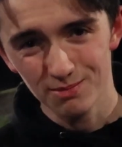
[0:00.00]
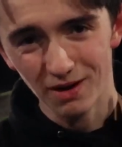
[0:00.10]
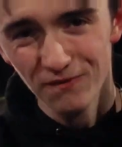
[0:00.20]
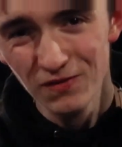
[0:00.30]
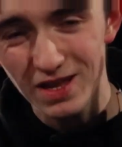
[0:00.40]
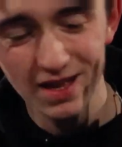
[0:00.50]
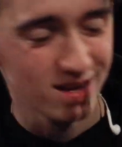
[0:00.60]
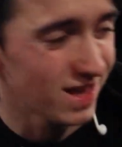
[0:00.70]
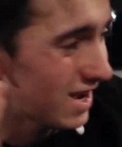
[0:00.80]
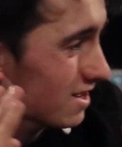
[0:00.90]
My feet and
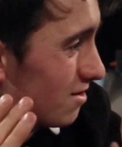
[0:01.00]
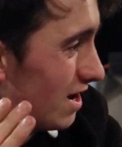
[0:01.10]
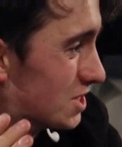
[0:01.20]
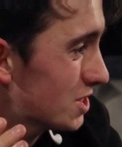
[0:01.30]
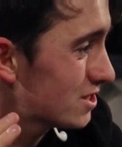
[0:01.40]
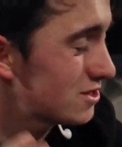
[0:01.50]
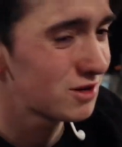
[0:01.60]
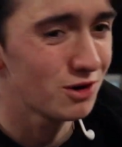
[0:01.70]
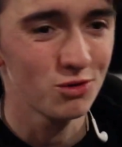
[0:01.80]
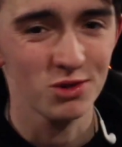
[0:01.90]
legs are actually too
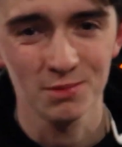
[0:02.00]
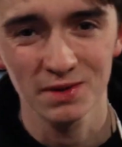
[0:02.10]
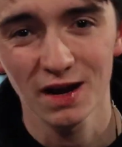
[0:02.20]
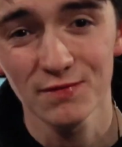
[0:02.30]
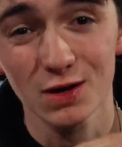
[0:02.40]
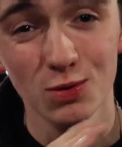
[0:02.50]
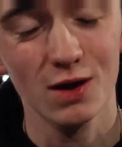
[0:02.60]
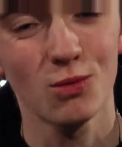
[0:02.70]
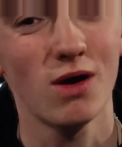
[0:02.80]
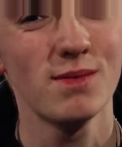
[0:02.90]
cold, so I'm gonna have a quick
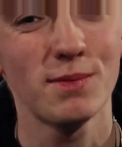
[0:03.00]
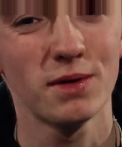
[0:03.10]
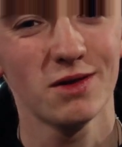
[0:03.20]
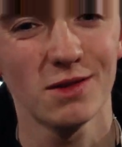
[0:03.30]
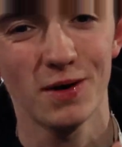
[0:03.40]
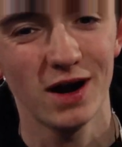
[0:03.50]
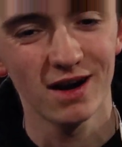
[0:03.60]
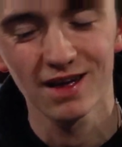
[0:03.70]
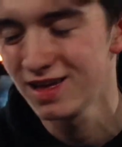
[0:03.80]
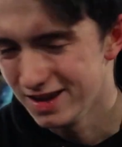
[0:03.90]
warm up around the park
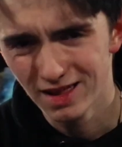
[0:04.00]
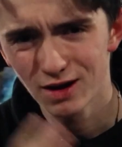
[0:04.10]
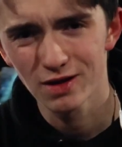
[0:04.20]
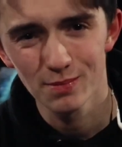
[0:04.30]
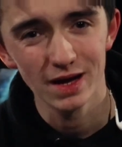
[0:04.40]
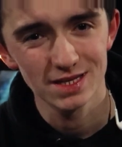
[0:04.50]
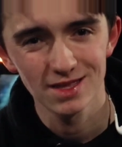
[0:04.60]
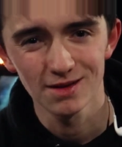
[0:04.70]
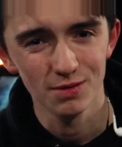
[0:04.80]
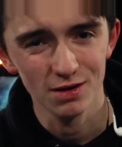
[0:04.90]
and then I'll get back to
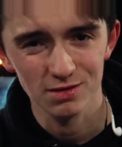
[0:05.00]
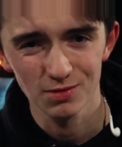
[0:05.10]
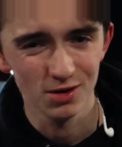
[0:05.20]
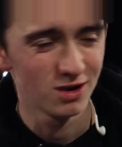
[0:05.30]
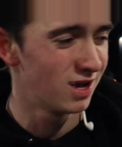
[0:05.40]
the impossible.